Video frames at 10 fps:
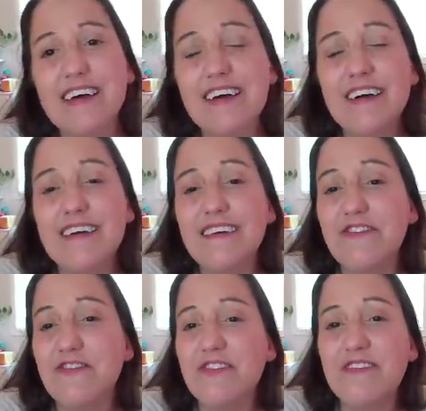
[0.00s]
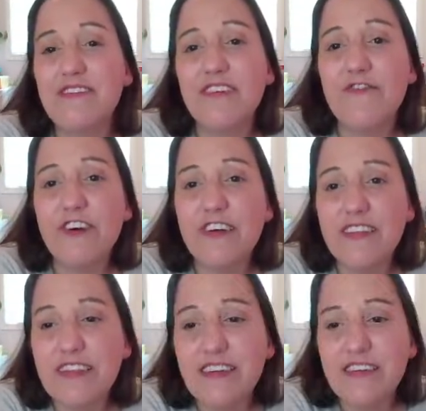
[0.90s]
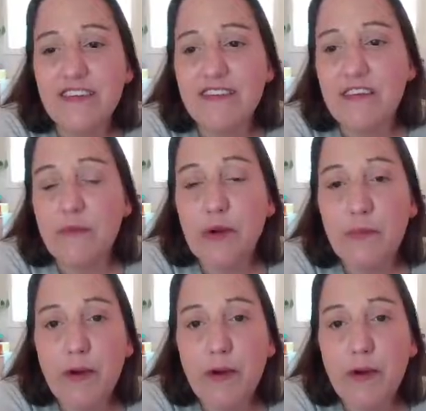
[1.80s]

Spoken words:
It's just a fun little summer